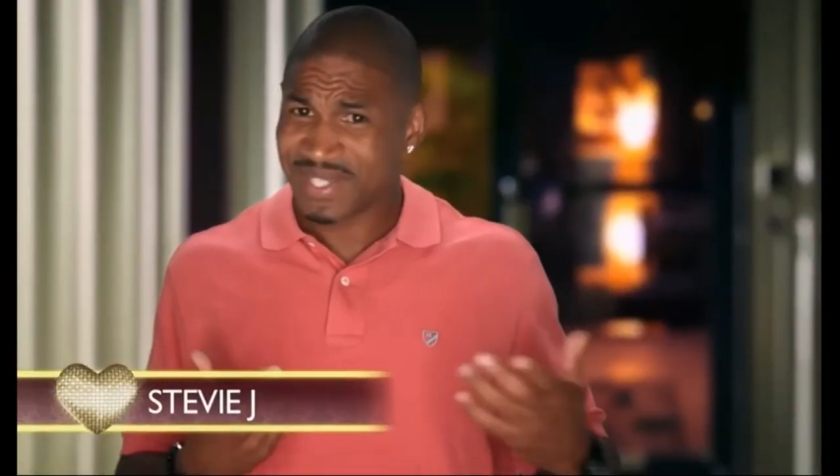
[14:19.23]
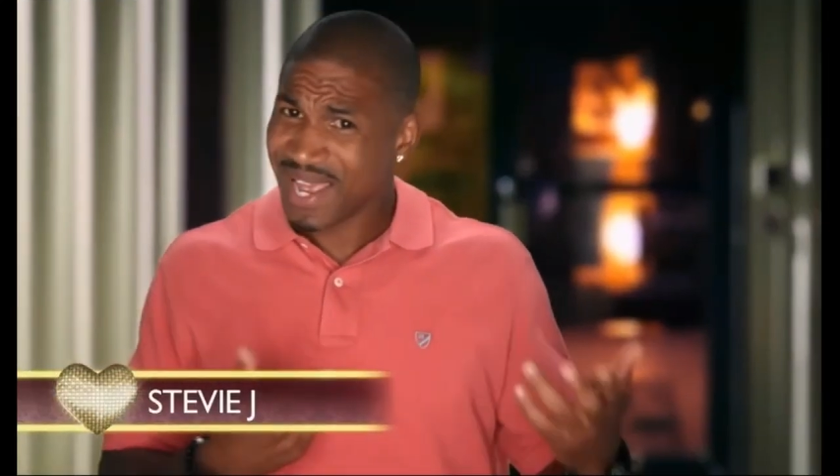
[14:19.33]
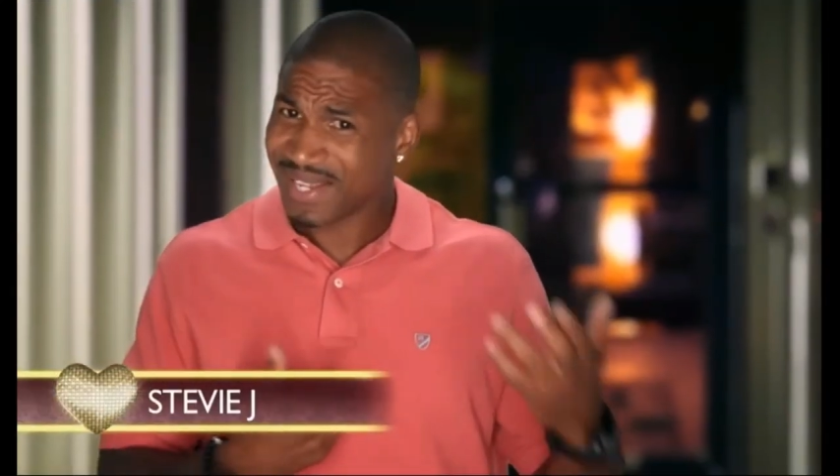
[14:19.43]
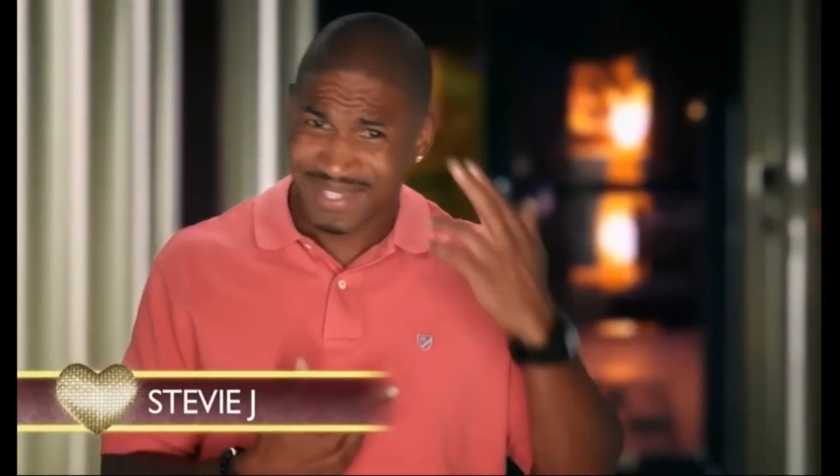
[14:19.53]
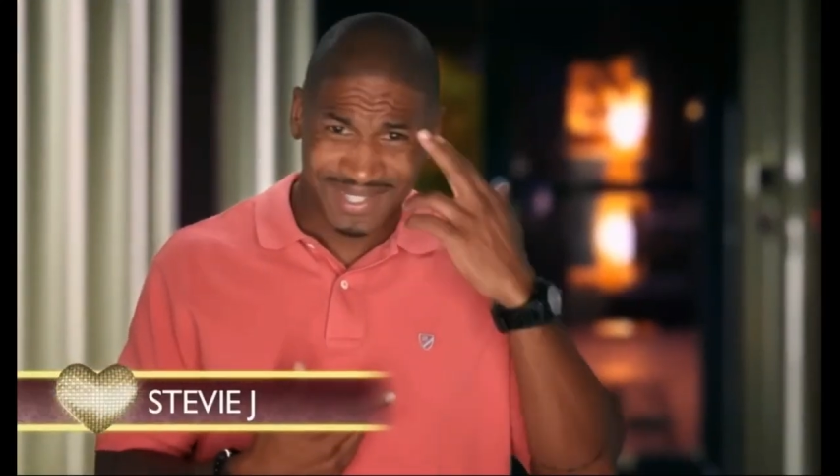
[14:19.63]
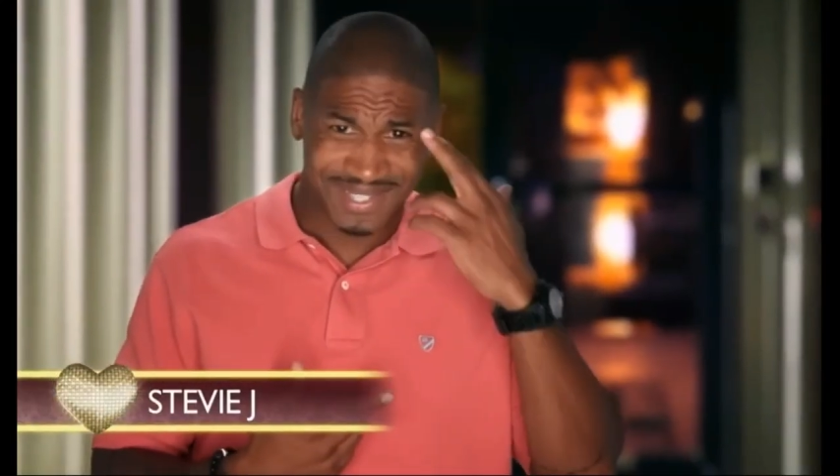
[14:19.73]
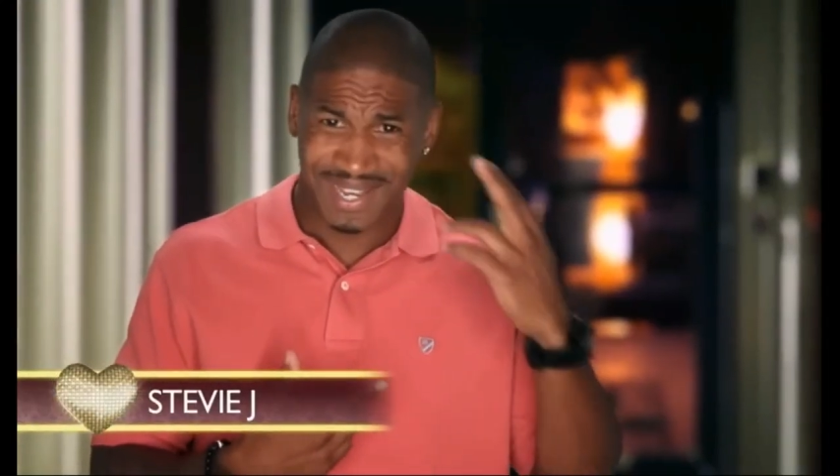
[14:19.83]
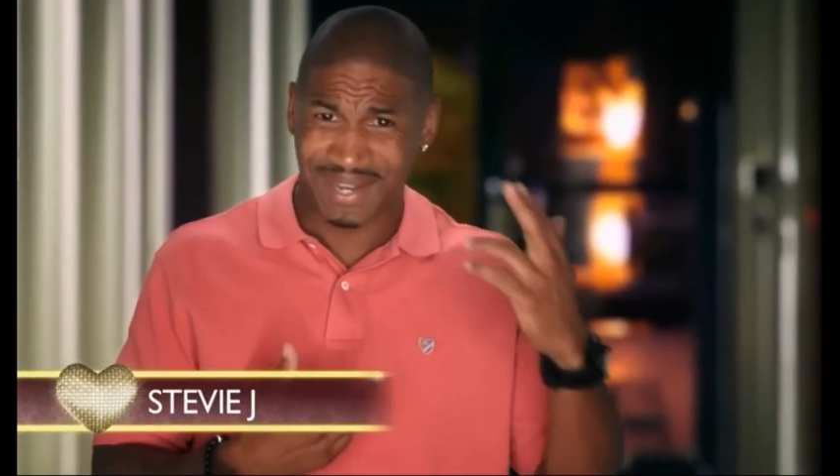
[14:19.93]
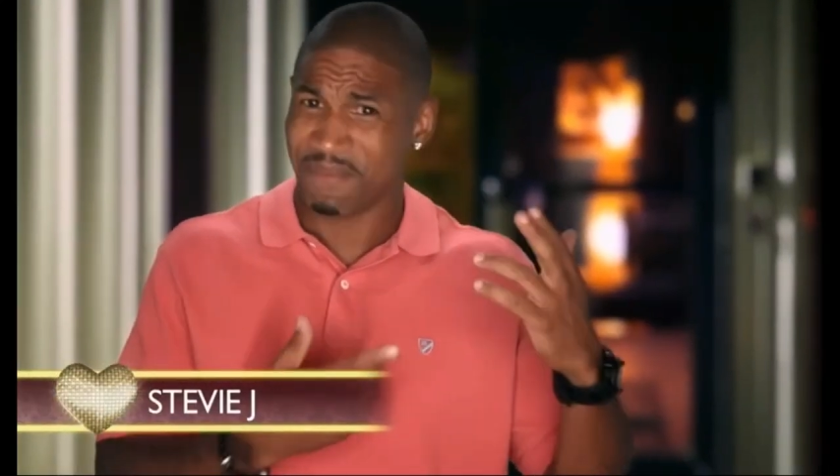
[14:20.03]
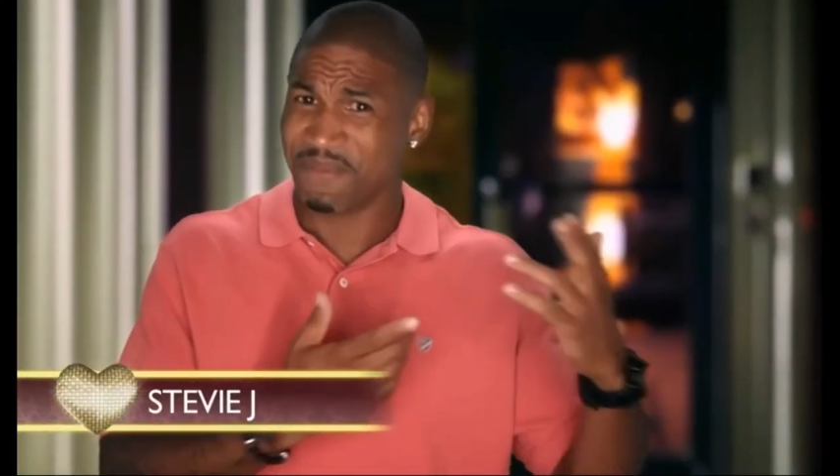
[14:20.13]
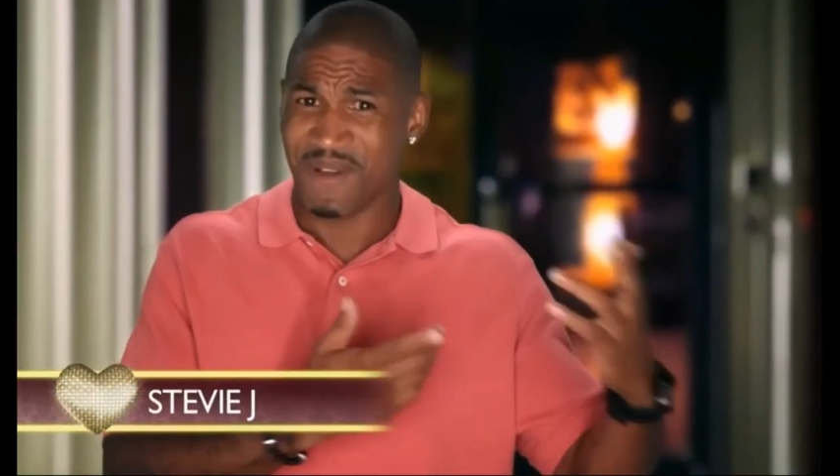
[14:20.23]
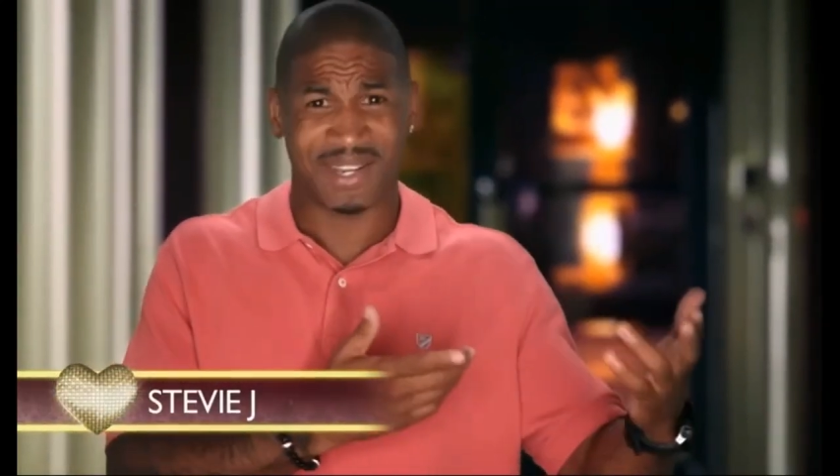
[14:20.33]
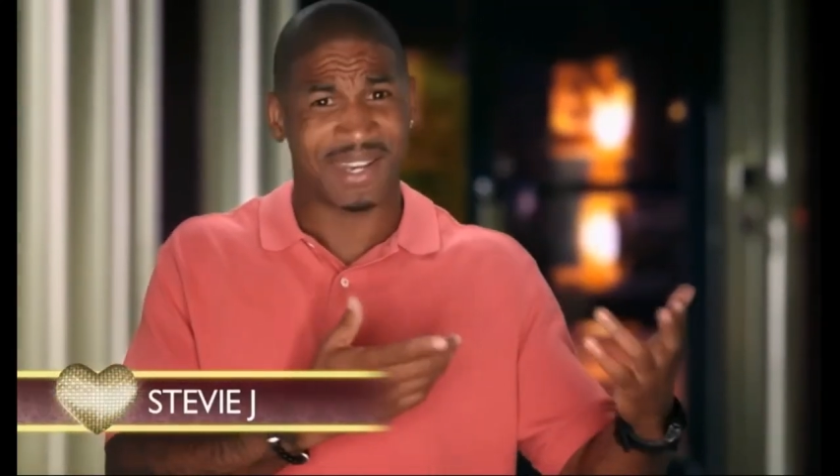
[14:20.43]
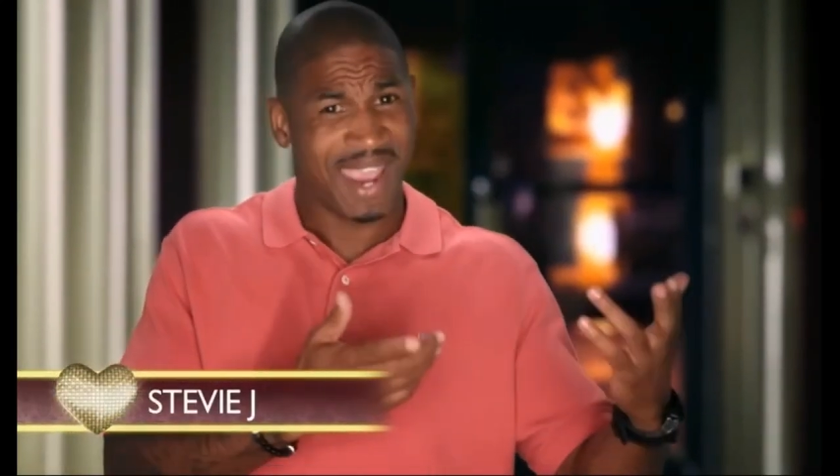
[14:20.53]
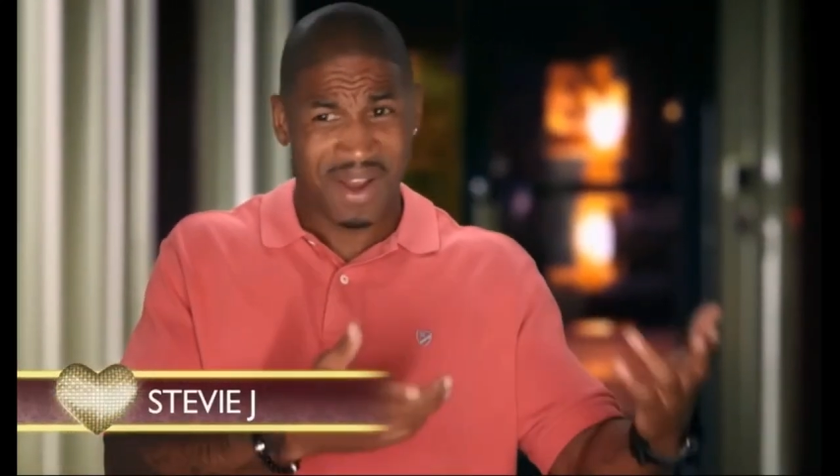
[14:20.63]
the footage.
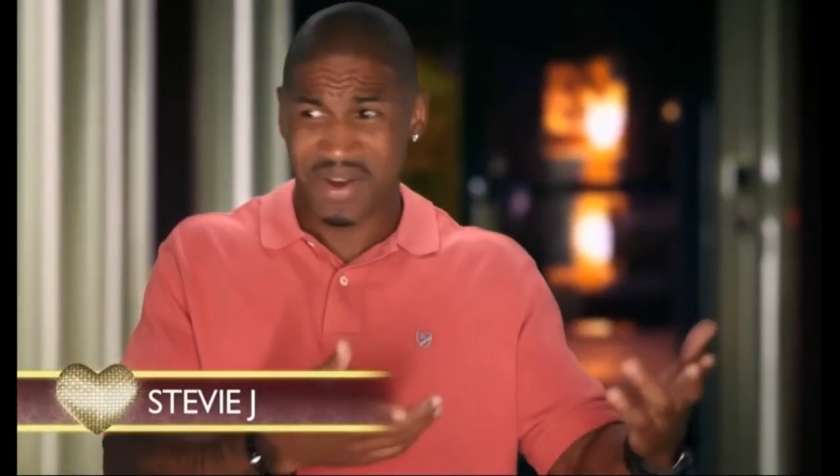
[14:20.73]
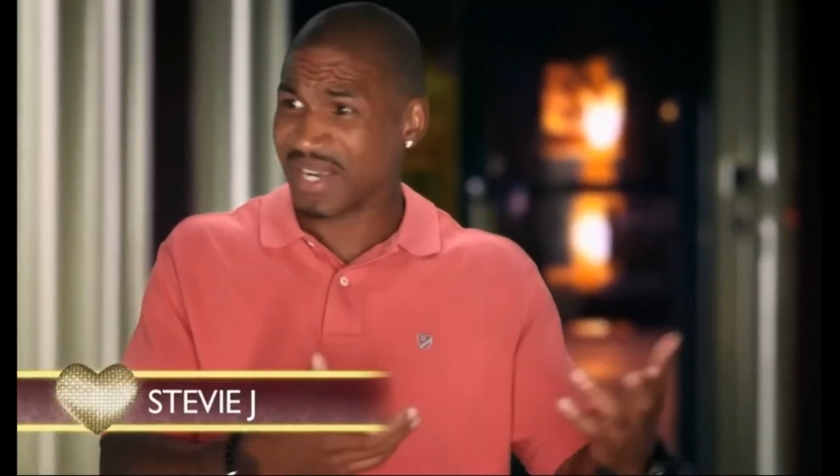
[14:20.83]
The